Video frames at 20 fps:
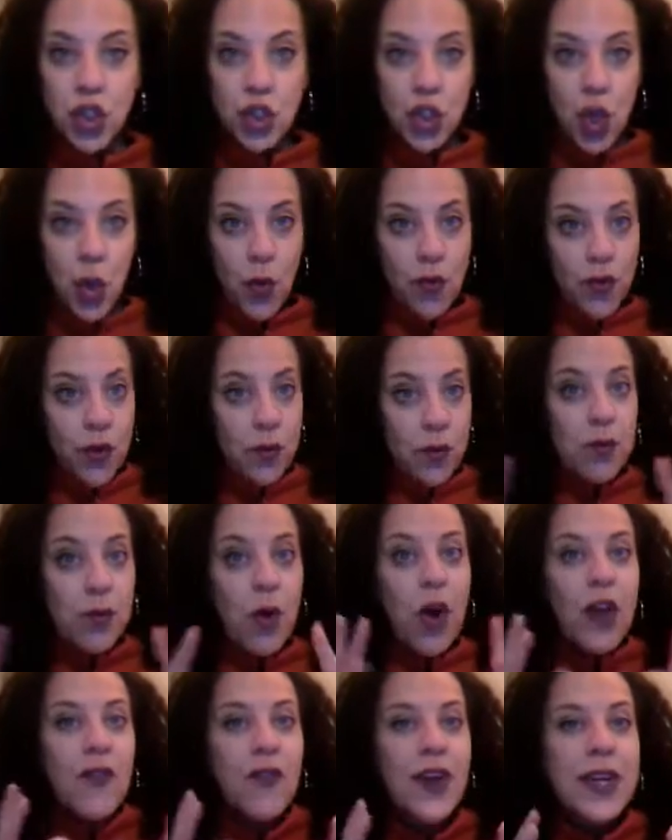if you
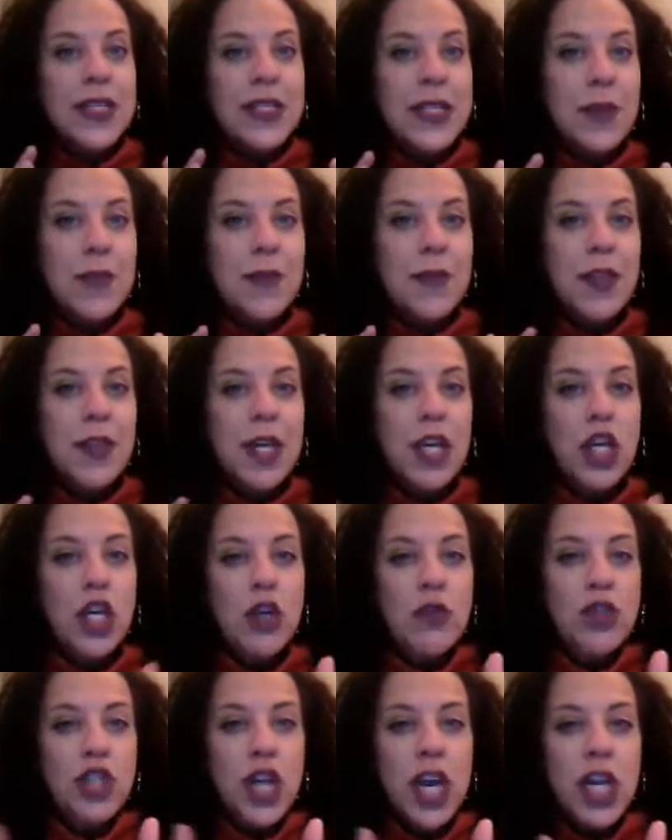modify something, you
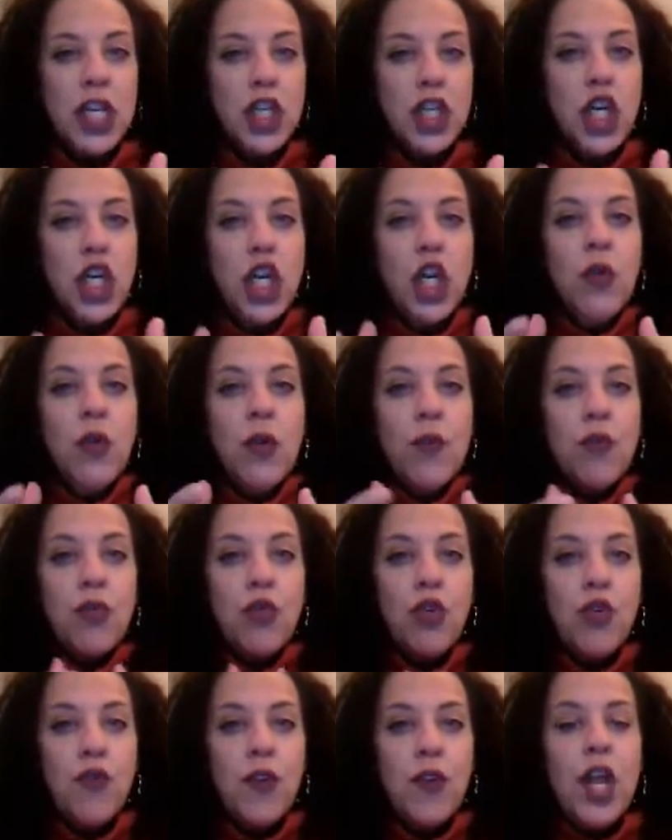change it, you
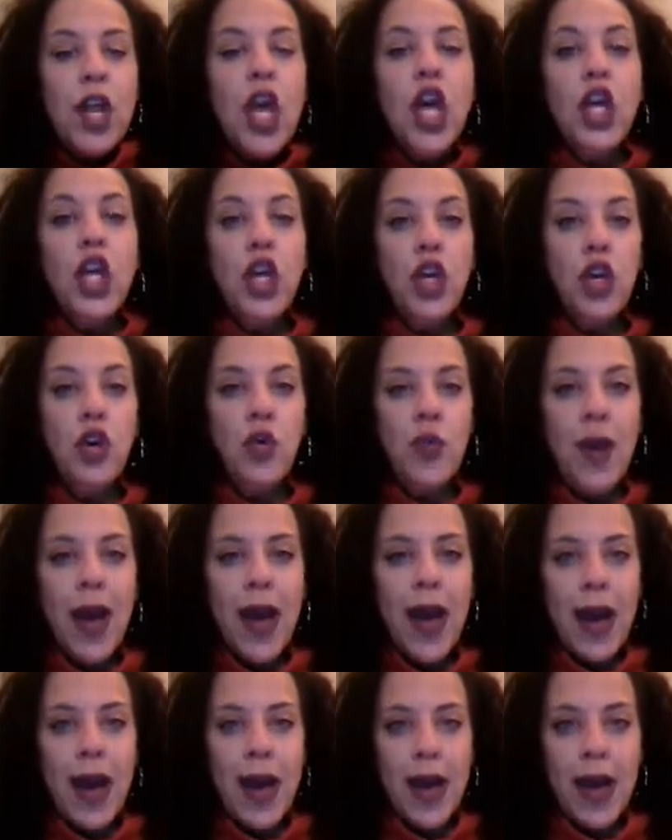improve it, you
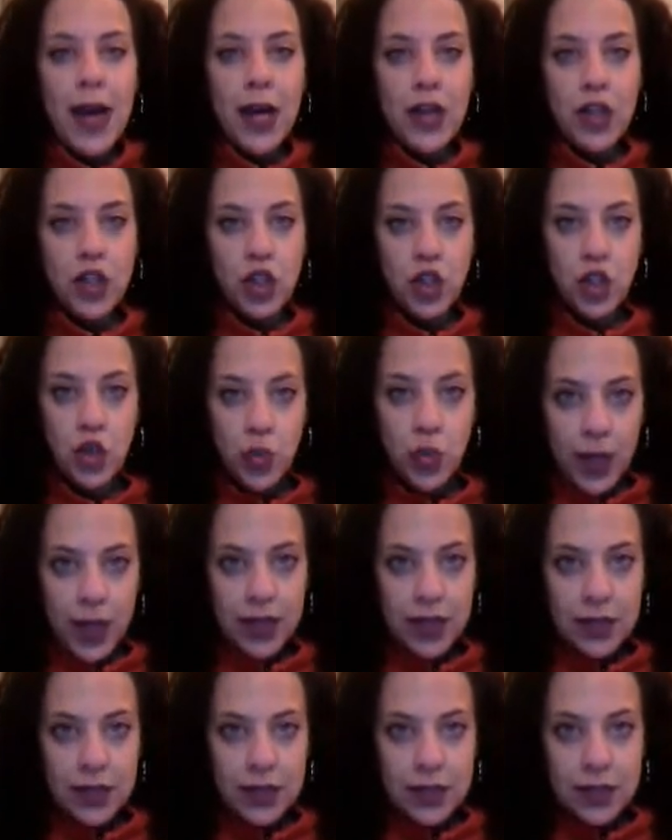add to
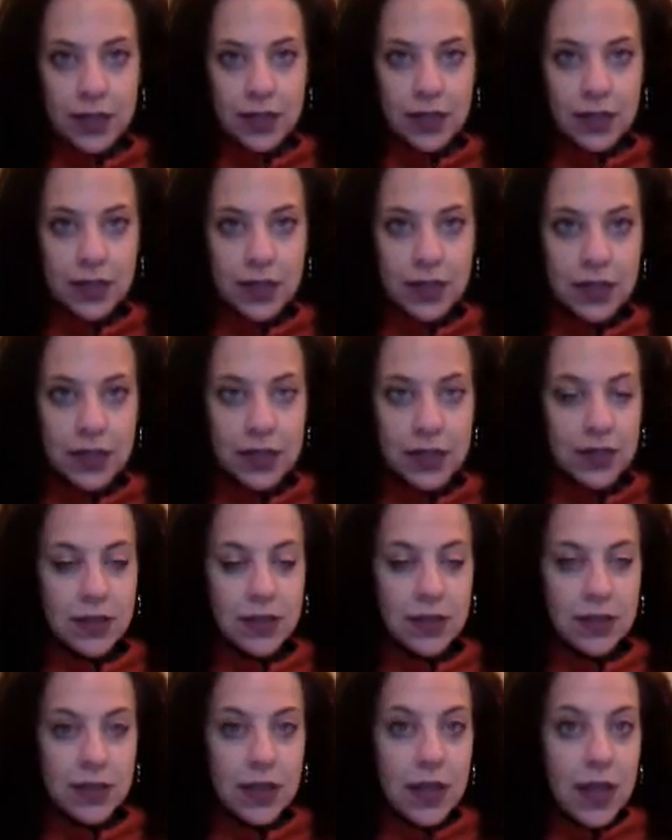it.
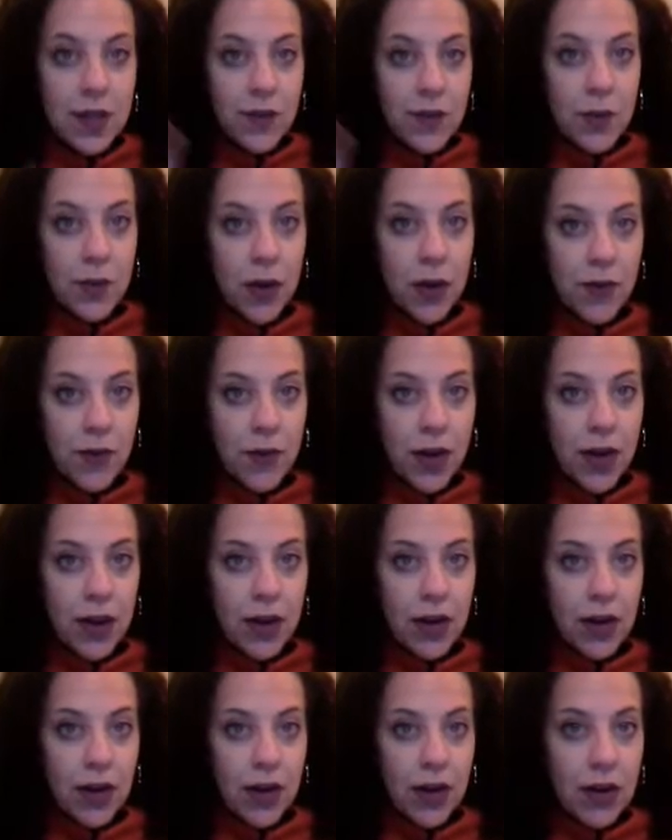You modify a
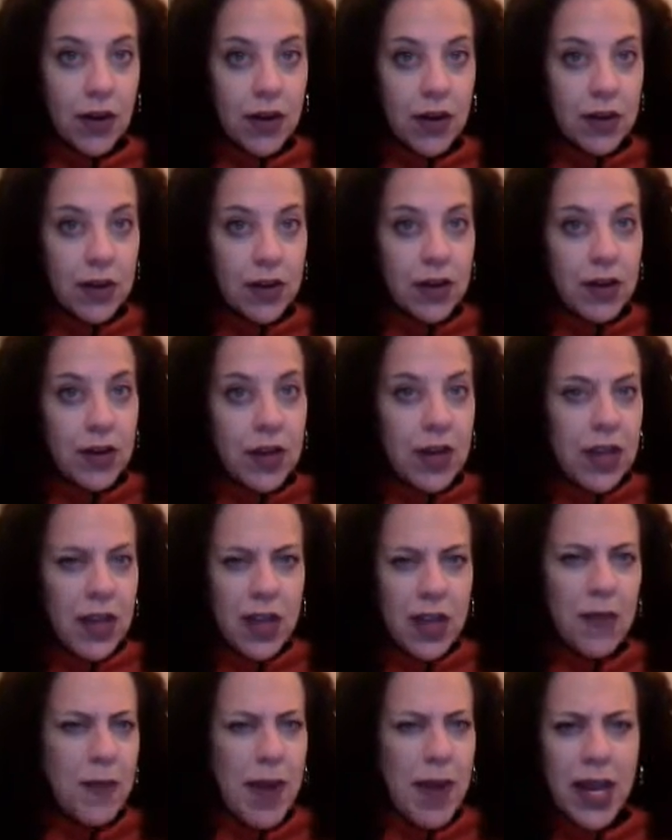car,
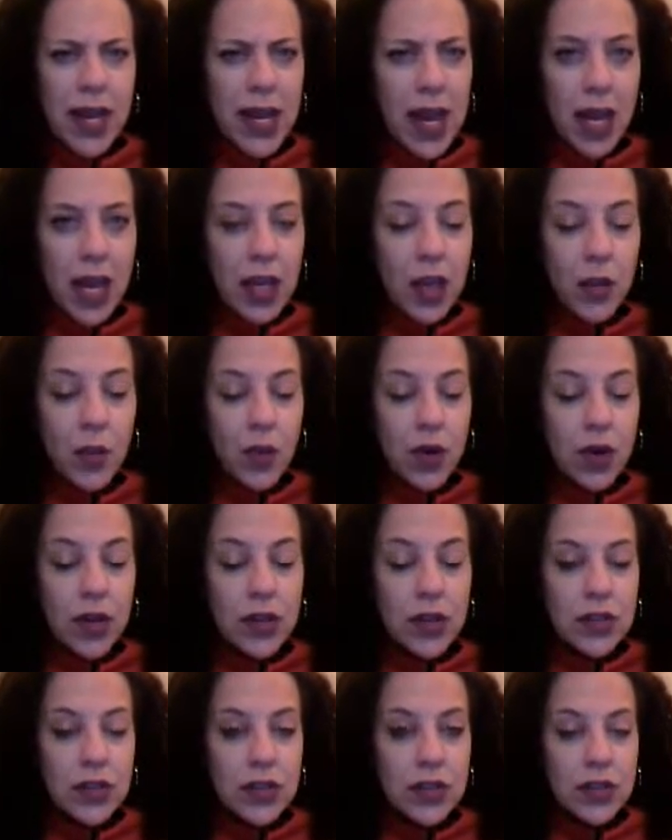you make it how you
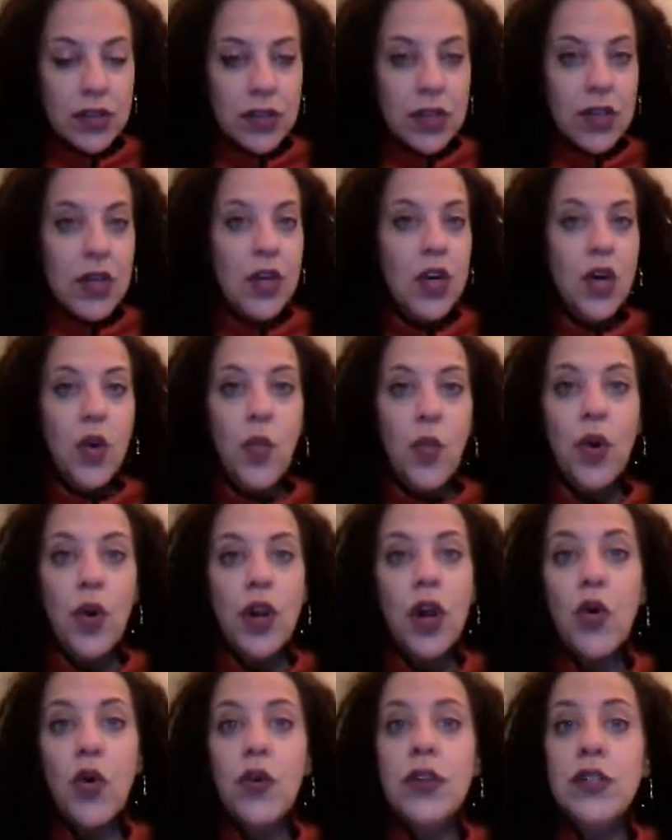want. We're
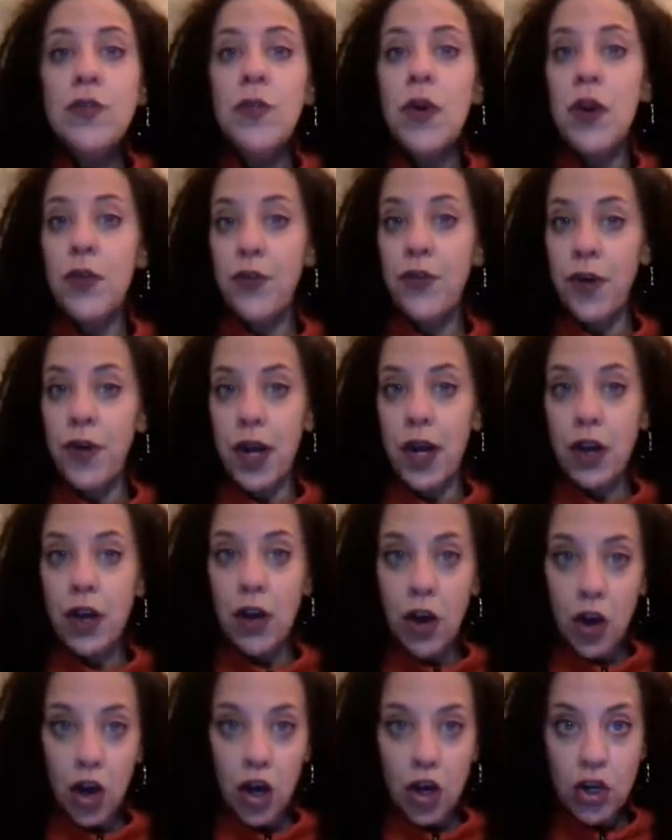not going to modify
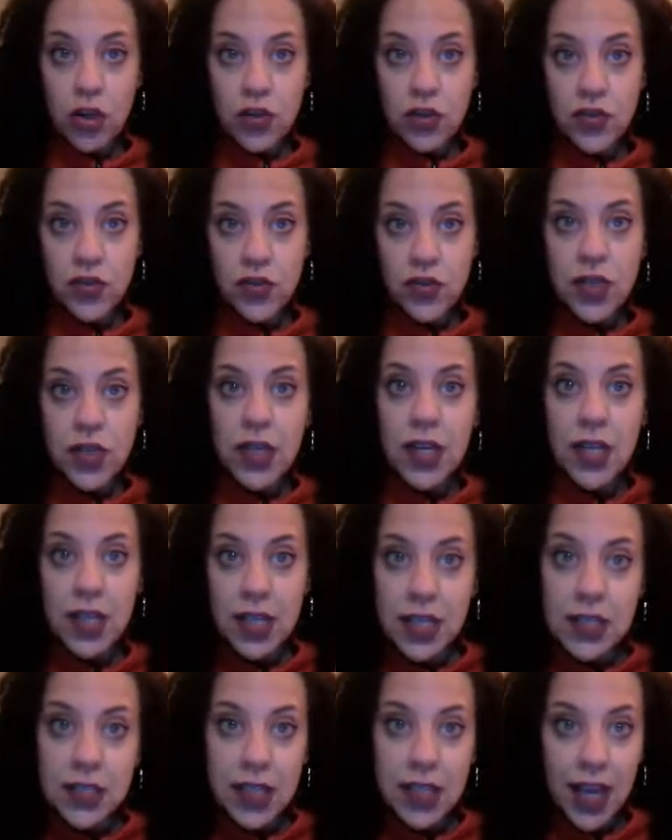cars. In
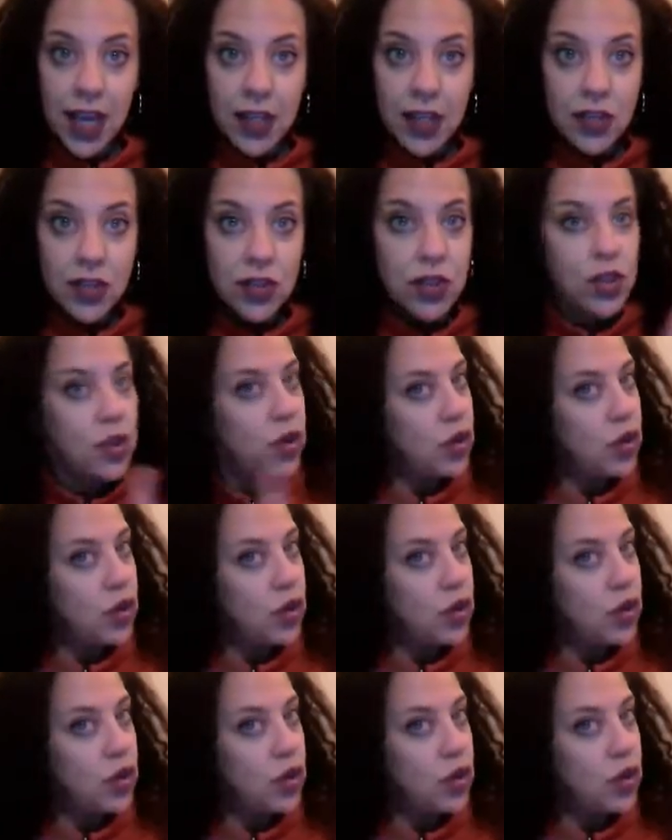this case,